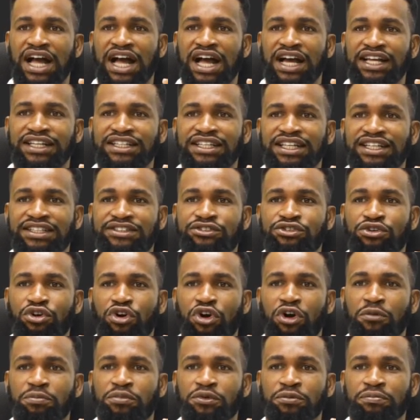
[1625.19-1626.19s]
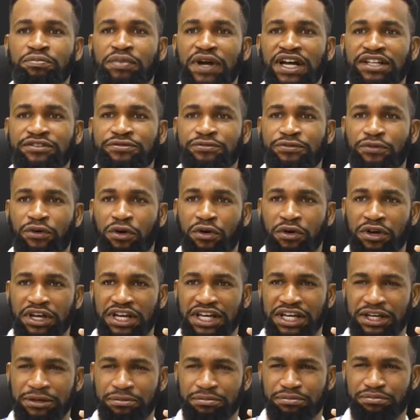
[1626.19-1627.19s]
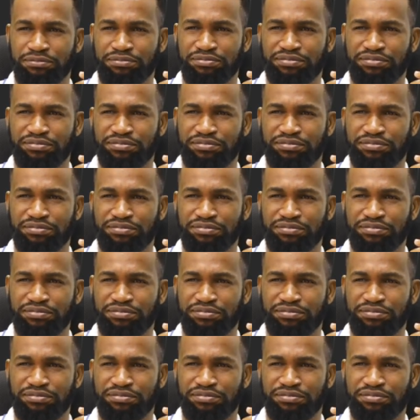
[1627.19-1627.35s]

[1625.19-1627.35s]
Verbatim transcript: at this open part for a